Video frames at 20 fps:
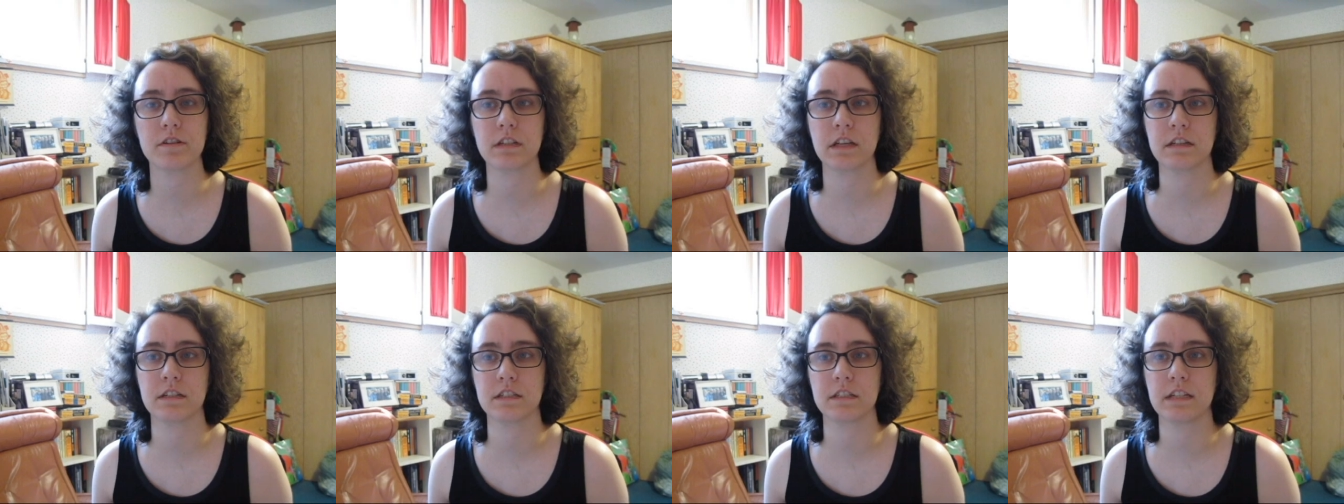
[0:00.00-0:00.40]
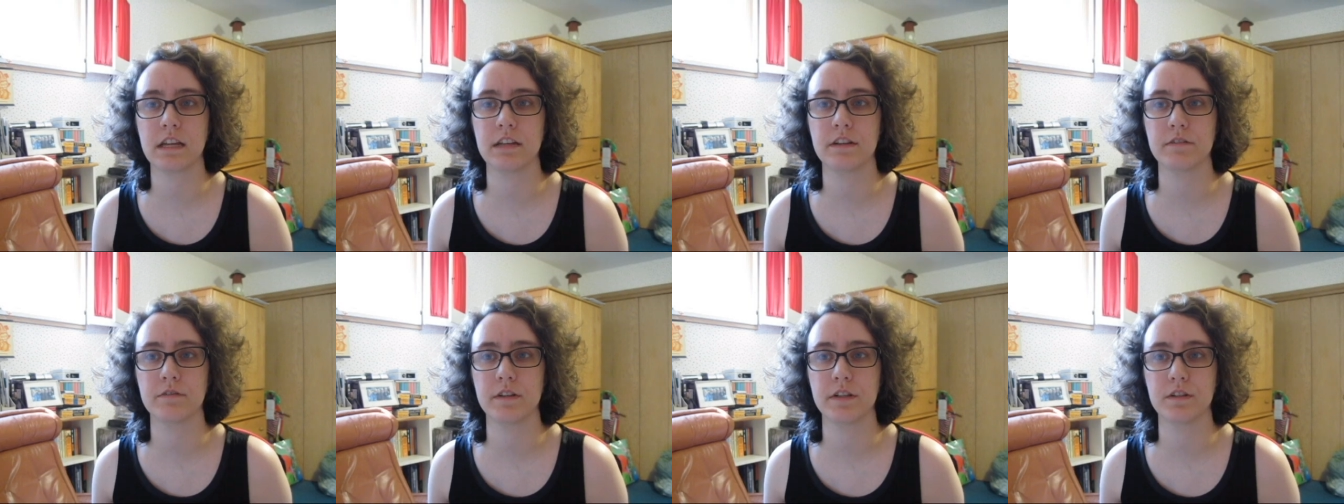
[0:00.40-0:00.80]
I just
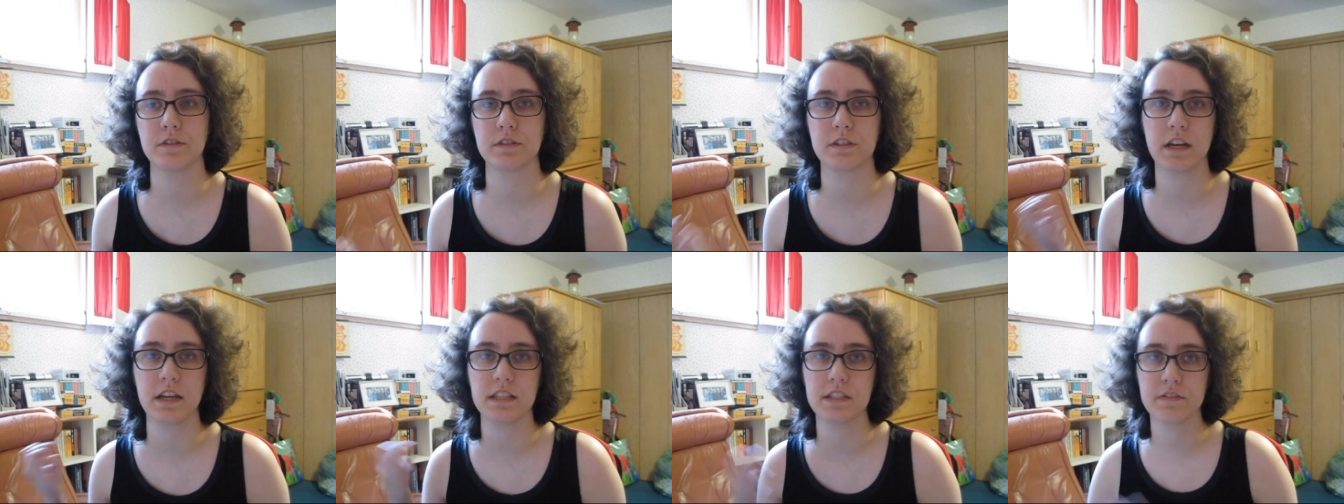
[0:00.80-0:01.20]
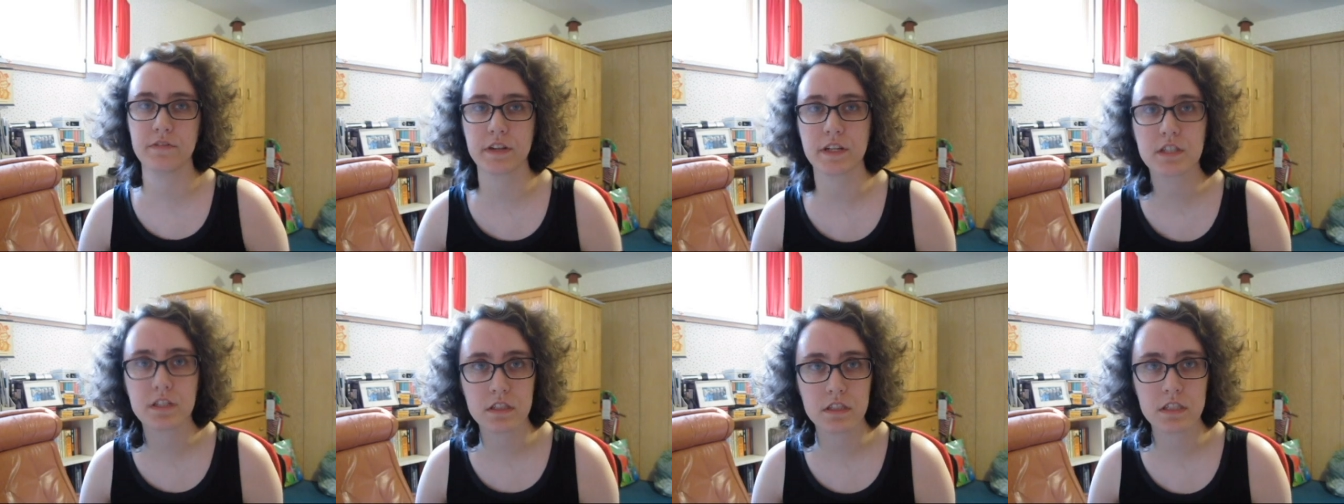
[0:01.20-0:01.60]
tend to read her science
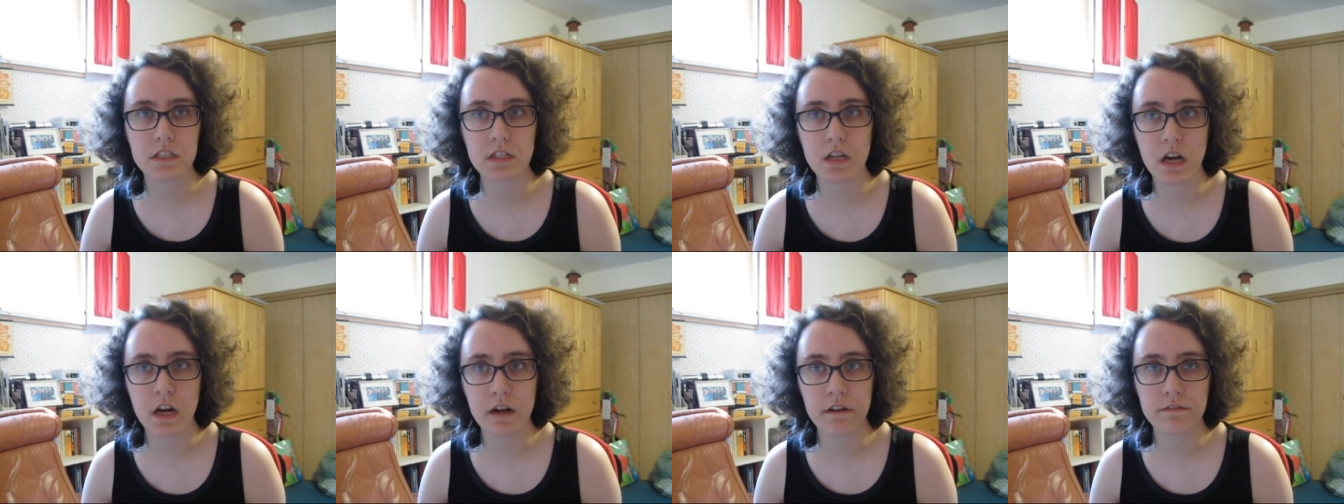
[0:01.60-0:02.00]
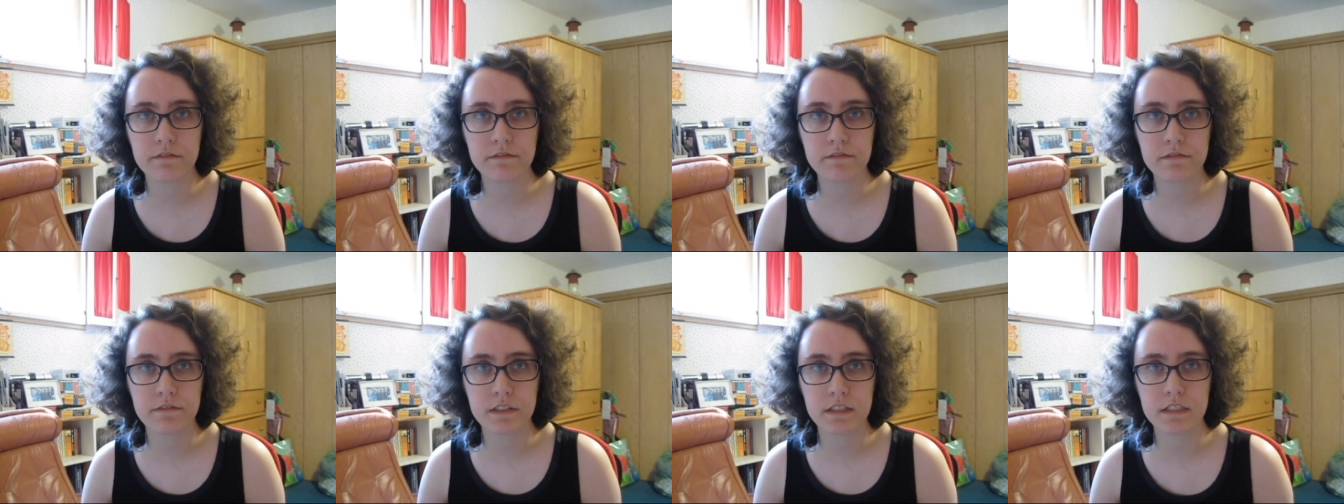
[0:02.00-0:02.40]
fiction
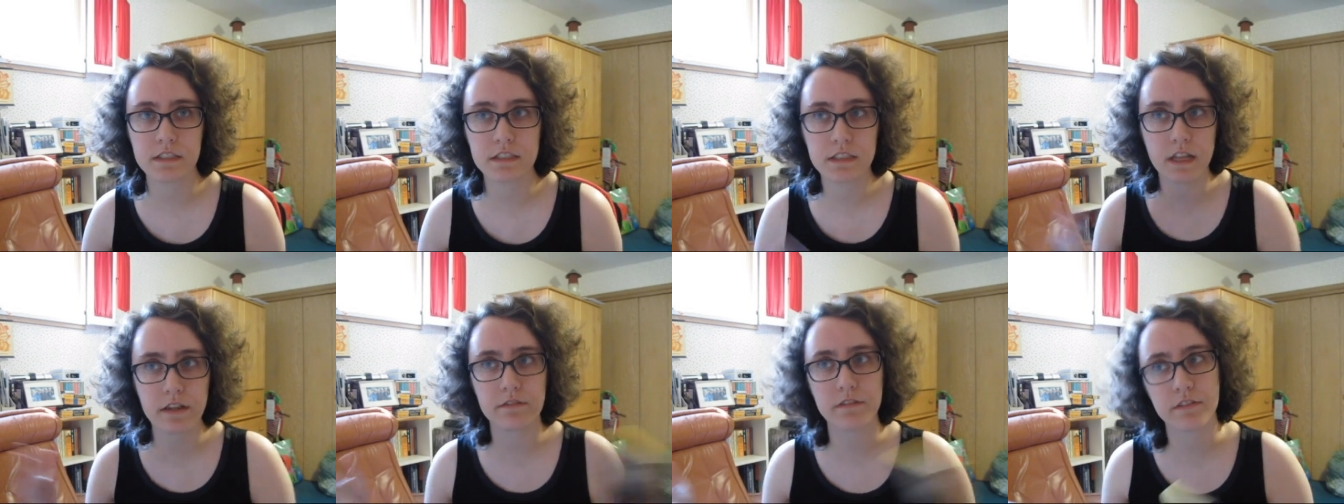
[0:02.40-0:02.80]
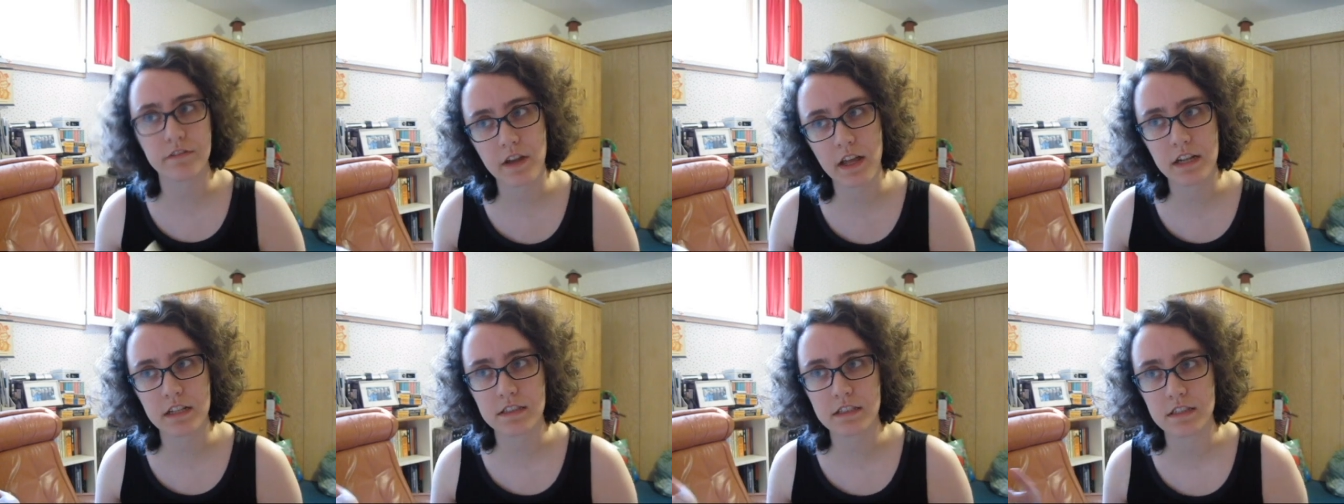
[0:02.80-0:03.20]
stuff instead of her
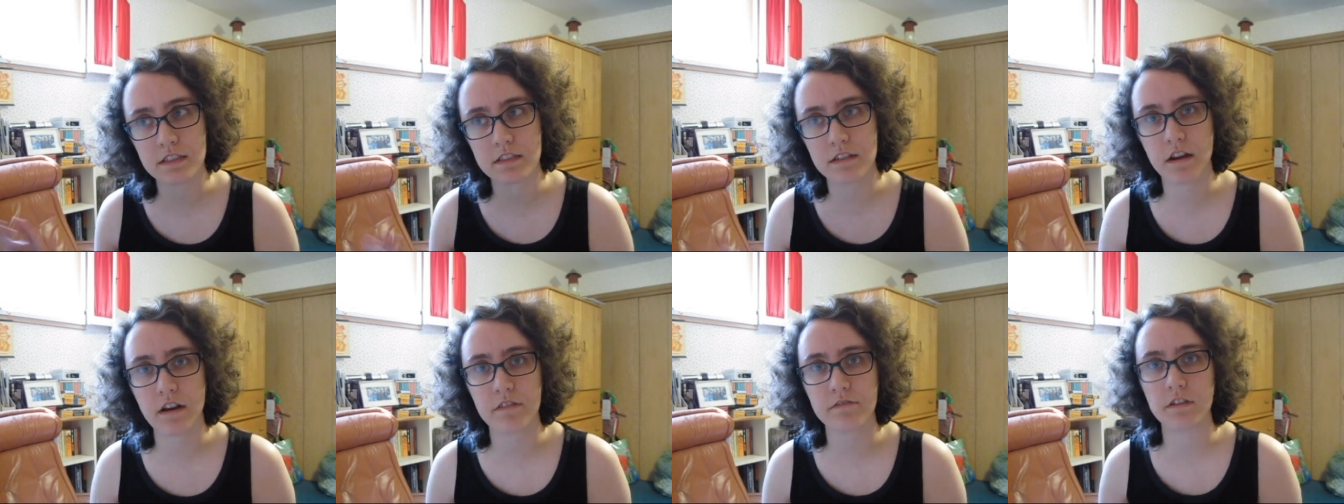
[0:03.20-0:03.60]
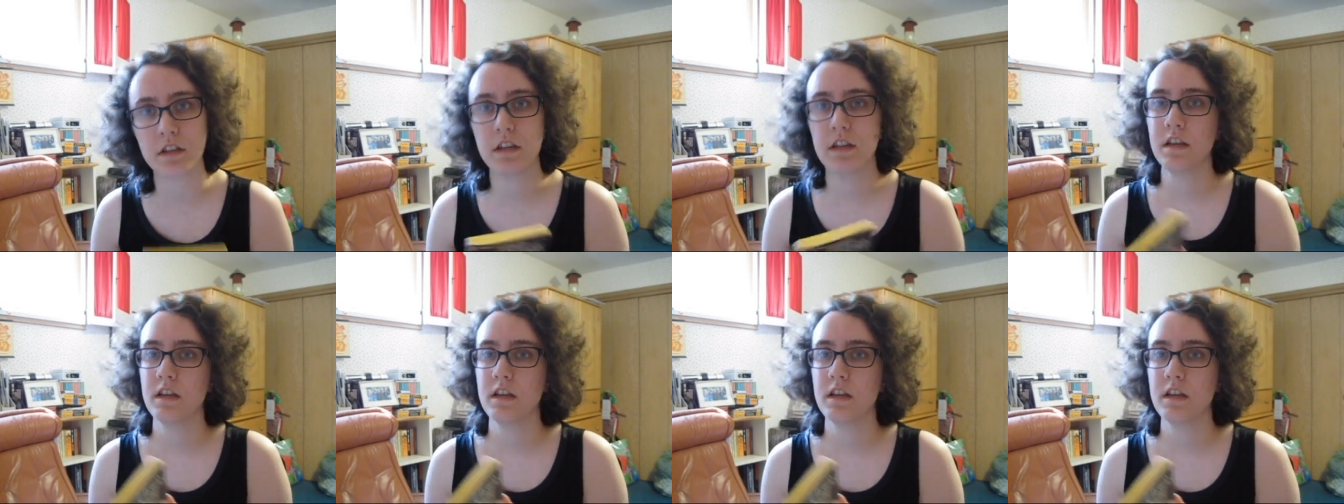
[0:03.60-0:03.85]
fantasy stuff.